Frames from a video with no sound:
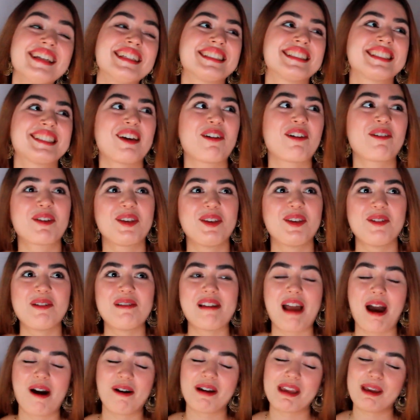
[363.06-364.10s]
so
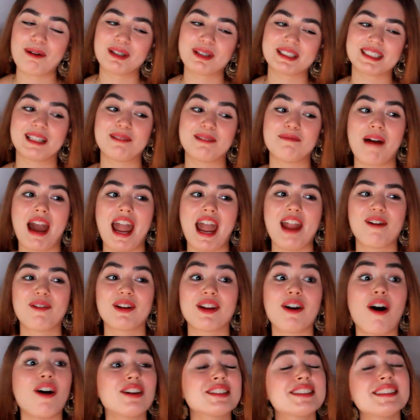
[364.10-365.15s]
cute how he was
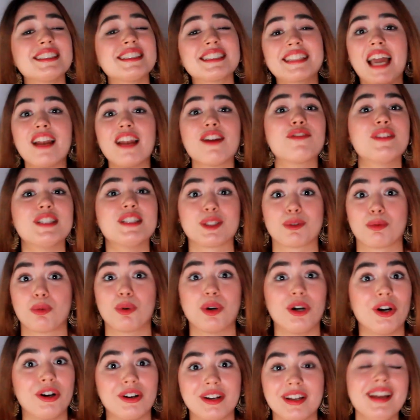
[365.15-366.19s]
admiring. Also, it's kind of his
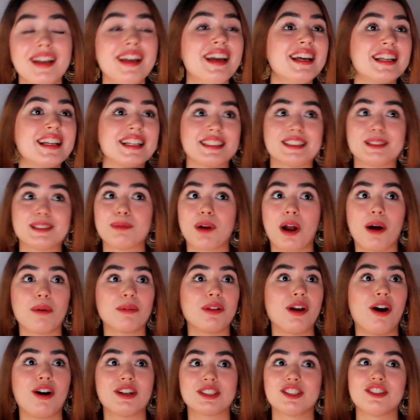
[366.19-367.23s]
work that's
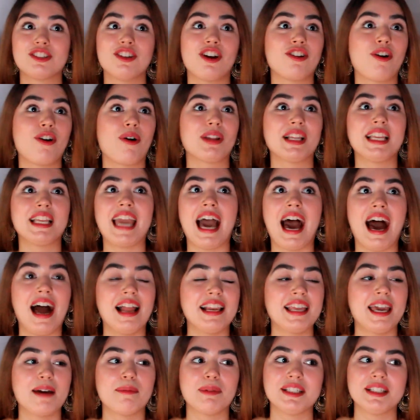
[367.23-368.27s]
probably also not only
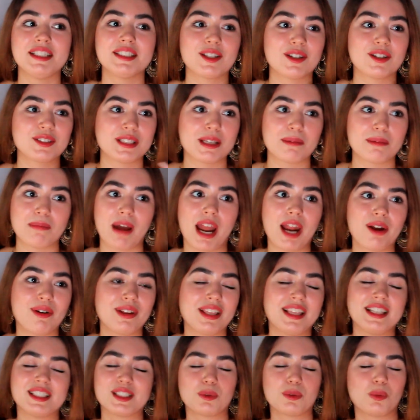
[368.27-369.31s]
Alia, but he's also
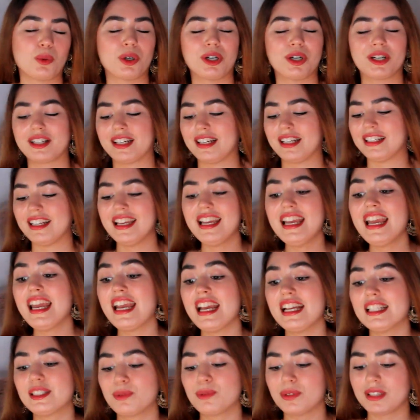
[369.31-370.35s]
admiring his work, and
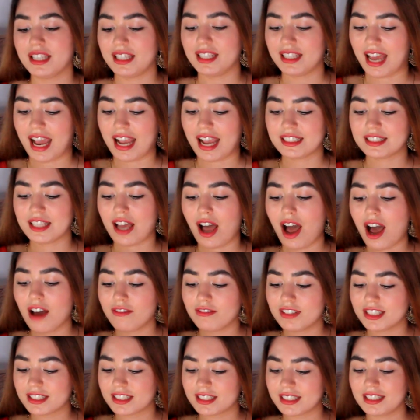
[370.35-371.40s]
it's really nice.
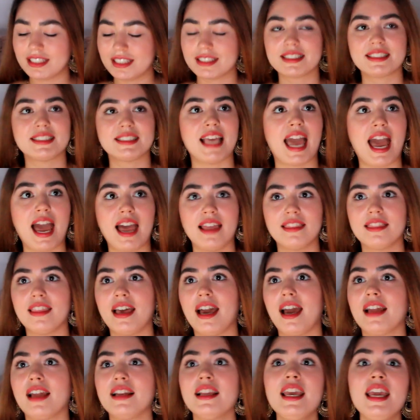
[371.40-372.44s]
Obviously, it's sad
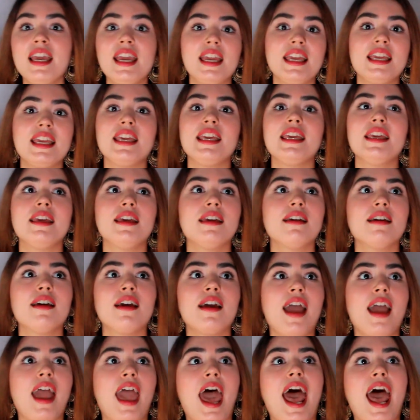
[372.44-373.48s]
that he
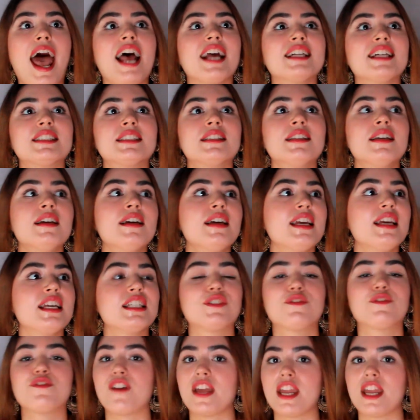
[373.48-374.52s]
has
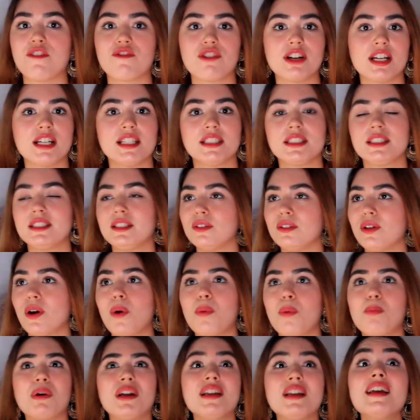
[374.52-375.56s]
his favorites, you
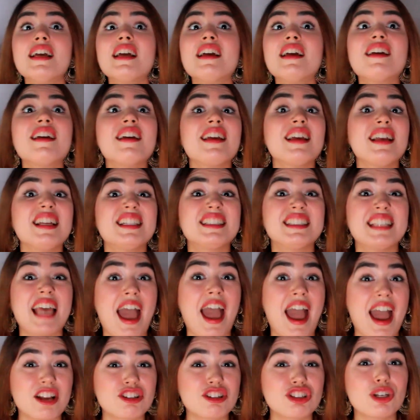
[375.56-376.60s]
know, but it's
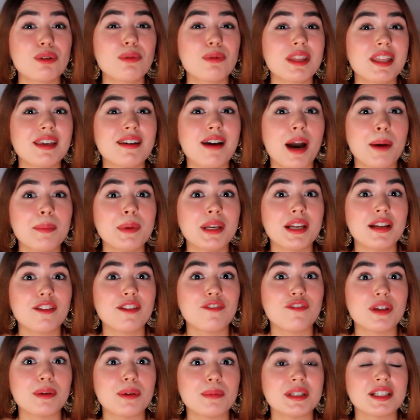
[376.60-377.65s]
actually really common in
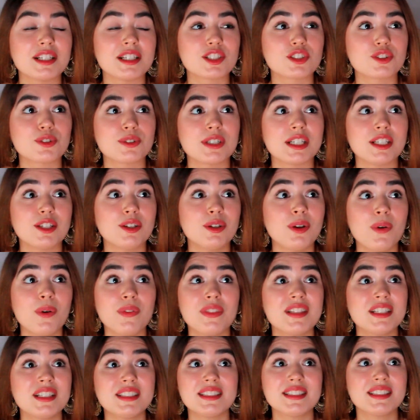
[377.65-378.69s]
the film industry. You know,
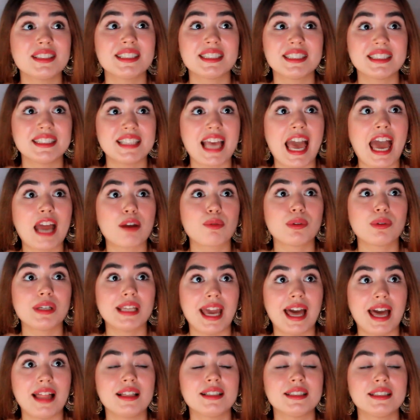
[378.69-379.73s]
this is the sad
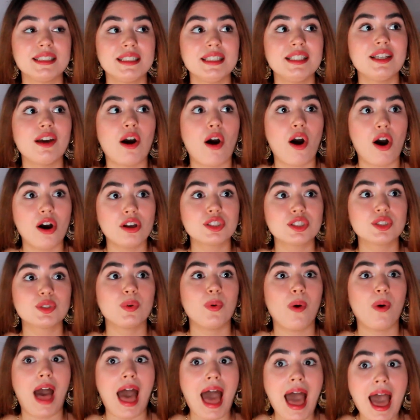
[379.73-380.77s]
reality
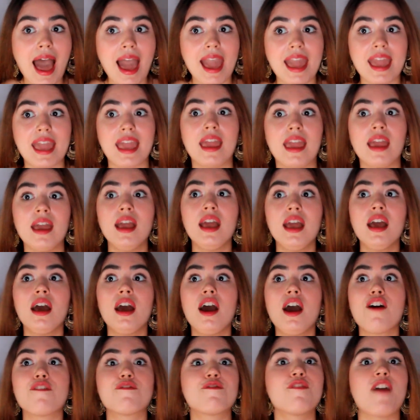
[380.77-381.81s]
also I
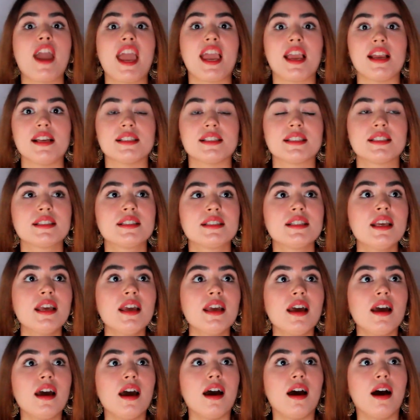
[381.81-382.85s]
faced.
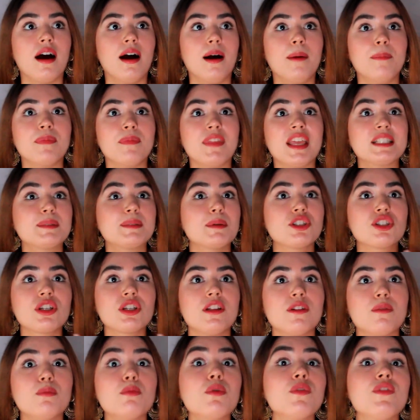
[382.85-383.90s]

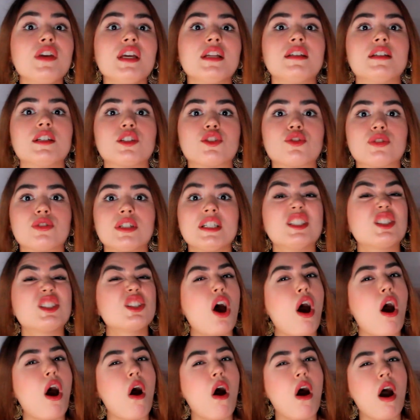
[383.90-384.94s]
Especially the movie industry
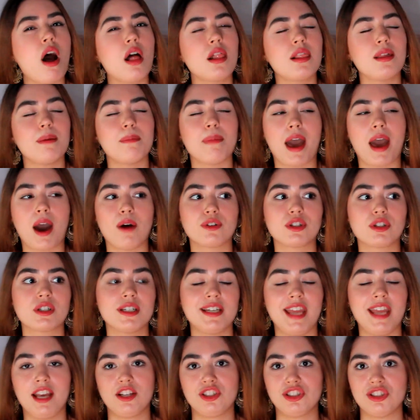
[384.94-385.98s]
is all about
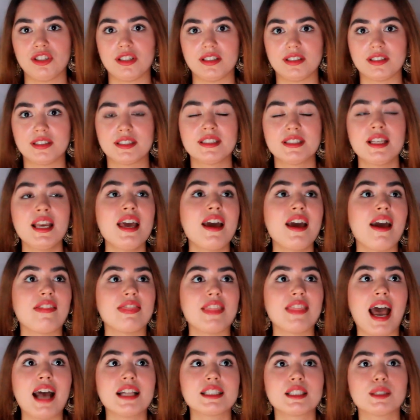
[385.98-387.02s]
connections,
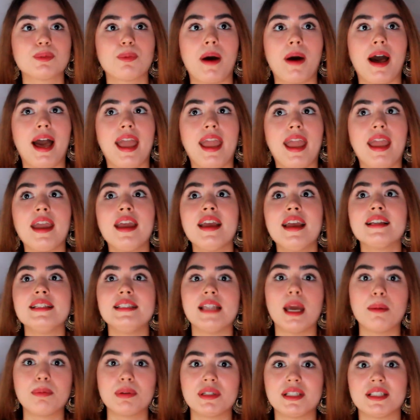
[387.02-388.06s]
and that's why
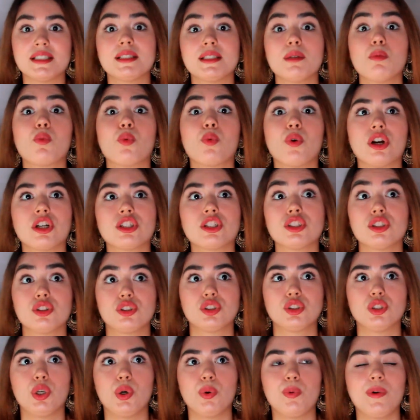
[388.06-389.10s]
nepotism works
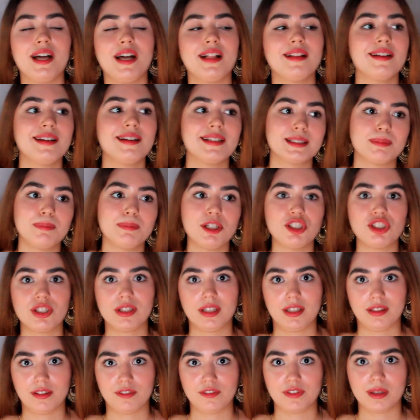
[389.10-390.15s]
so well,
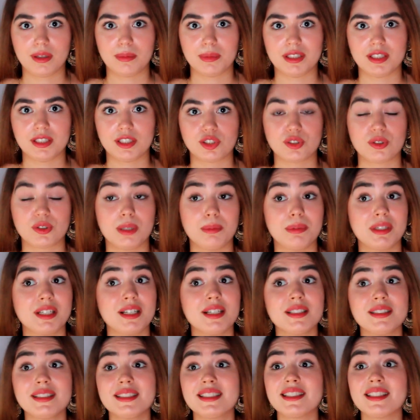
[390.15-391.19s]
especially in the film industry,
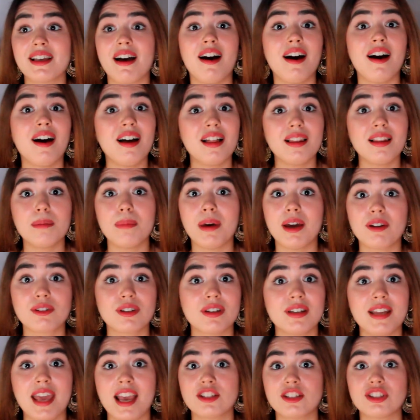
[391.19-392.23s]
because it's all about
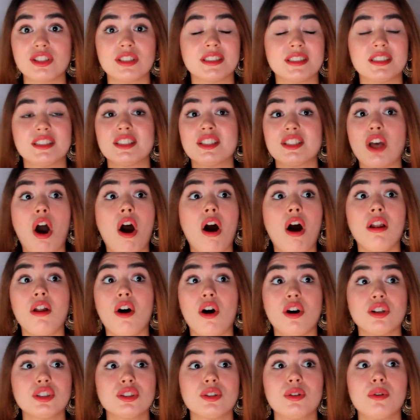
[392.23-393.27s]
connections. It's all
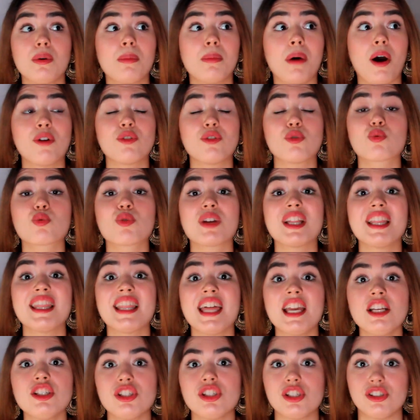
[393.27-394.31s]
also about
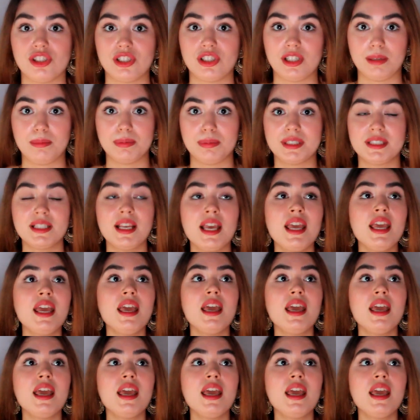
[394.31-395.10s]
relationships.